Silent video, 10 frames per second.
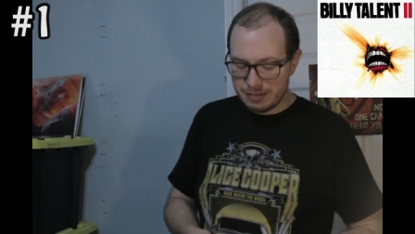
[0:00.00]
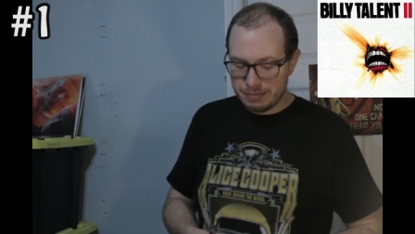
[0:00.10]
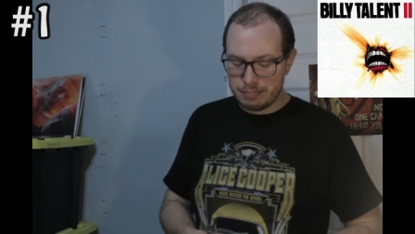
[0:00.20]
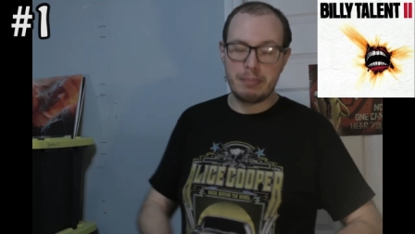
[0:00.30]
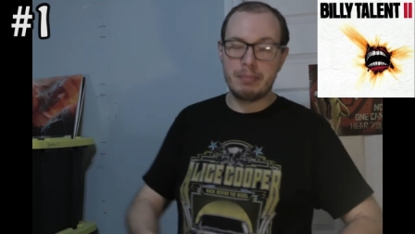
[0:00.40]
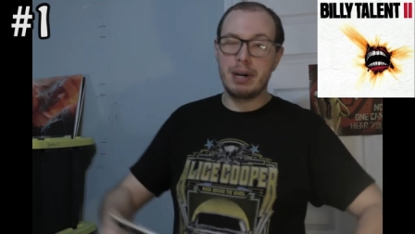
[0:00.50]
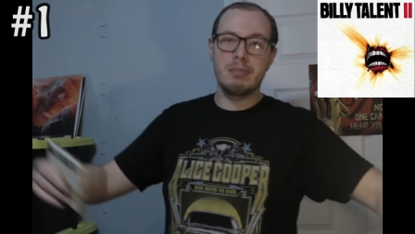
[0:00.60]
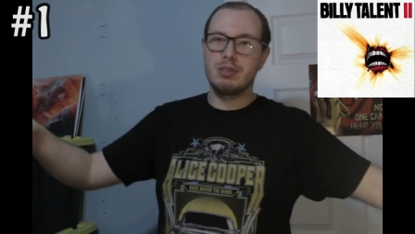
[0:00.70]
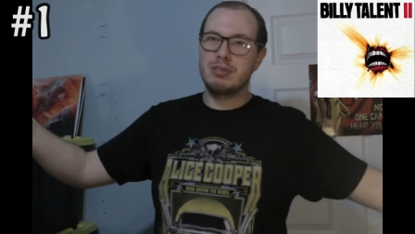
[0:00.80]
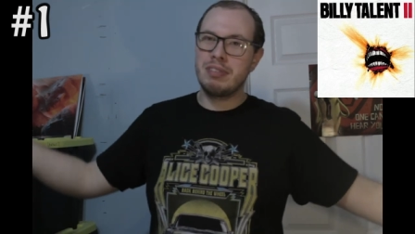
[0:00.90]
But my
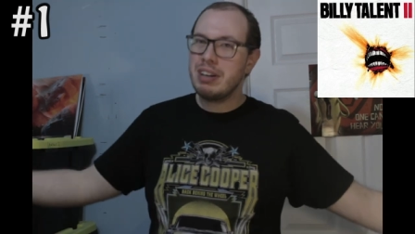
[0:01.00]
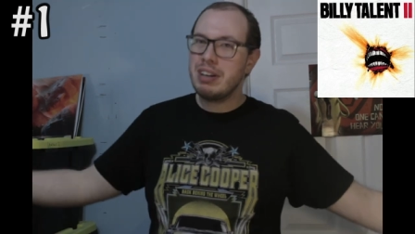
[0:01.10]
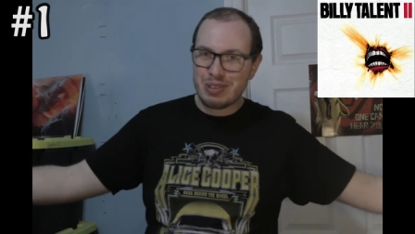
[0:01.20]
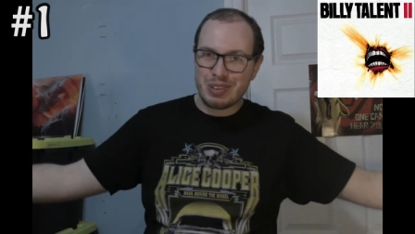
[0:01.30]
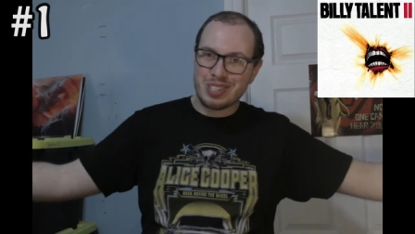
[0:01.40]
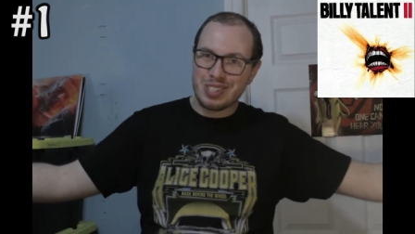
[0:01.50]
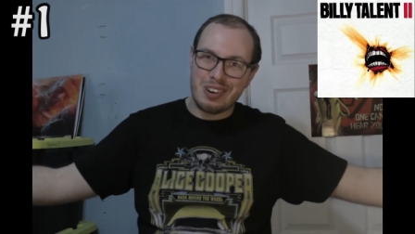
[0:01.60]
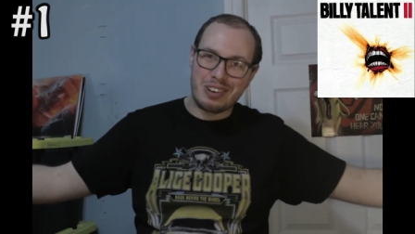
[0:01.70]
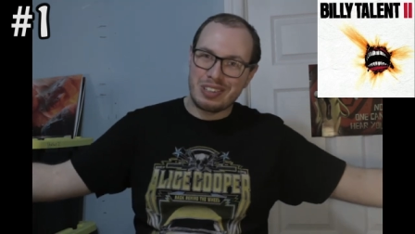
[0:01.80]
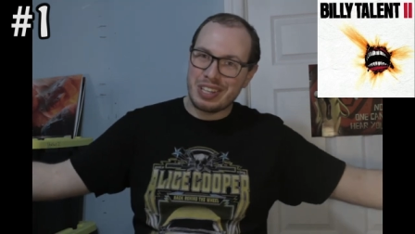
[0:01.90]
most favorite
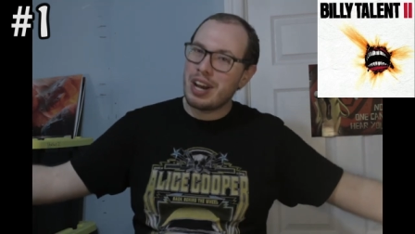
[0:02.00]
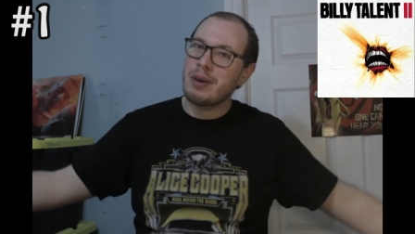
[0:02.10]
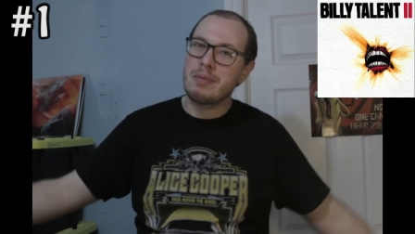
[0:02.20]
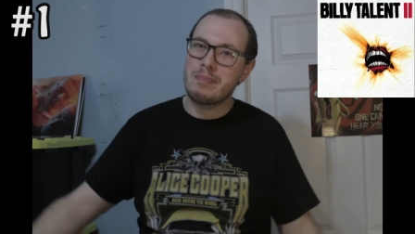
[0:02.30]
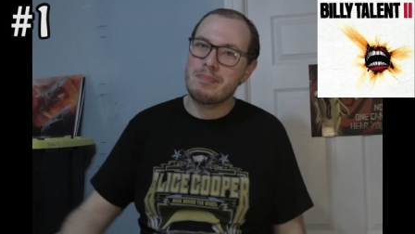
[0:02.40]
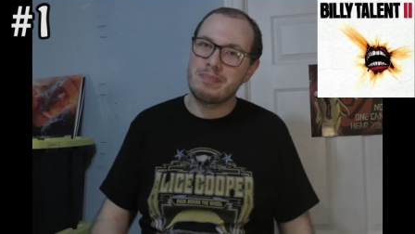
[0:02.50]
song on the album,